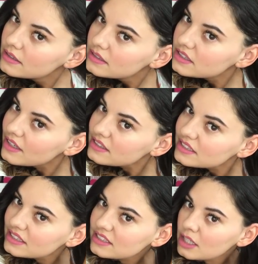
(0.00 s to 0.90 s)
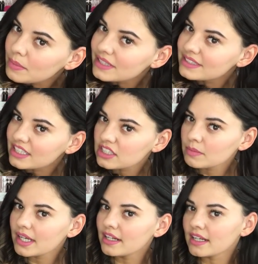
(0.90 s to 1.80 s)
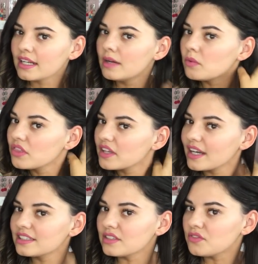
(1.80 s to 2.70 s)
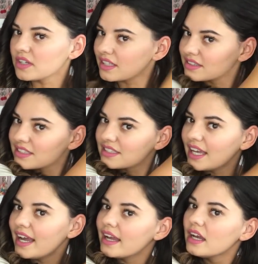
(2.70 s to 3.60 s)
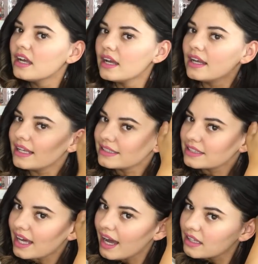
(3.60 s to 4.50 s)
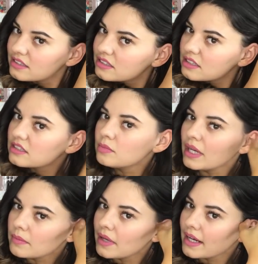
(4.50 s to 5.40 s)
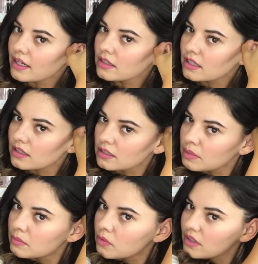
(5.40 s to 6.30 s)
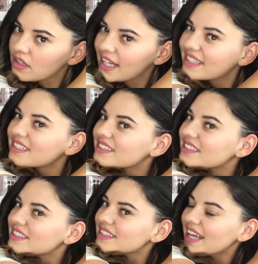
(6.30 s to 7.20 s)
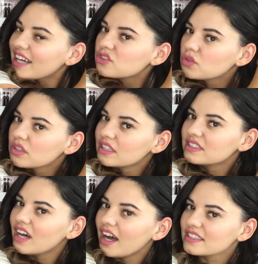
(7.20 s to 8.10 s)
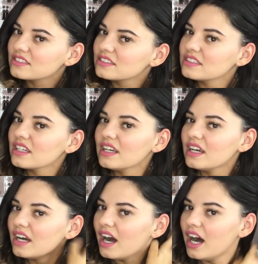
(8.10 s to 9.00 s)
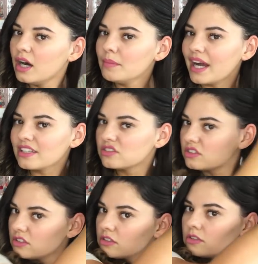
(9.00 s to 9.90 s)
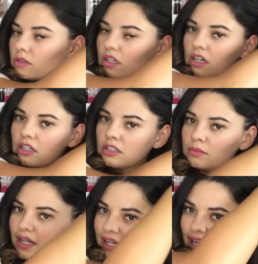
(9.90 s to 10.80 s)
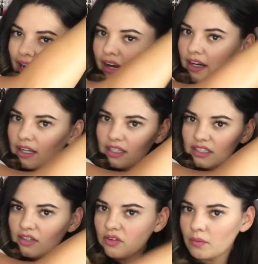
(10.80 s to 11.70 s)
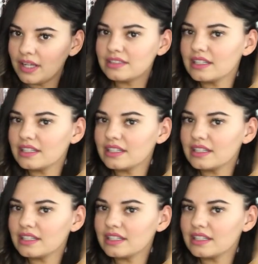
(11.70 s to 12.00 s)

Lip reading: So I'm just gonna start by sectioning my hair again. And one thing I did forget to say is that to make my hair look a little bit more like natural and tousled, I do curl my hair in different ways.